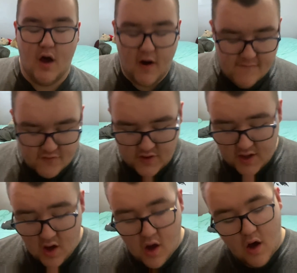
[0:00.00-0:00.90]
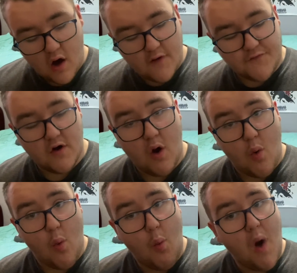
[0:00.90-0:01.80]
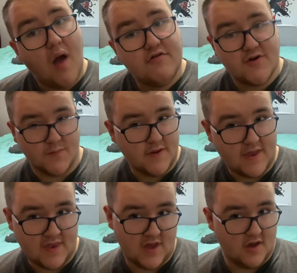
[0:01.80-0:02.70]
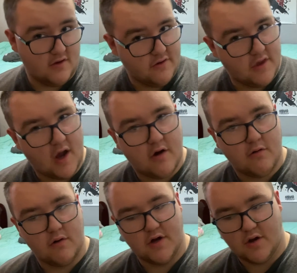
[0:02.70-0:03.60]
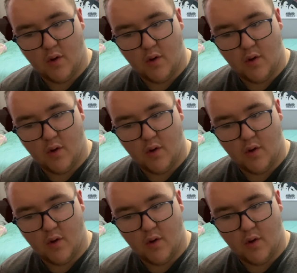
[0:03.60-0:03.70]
Oliver Queen, Oliver, why would you put this in a decoration?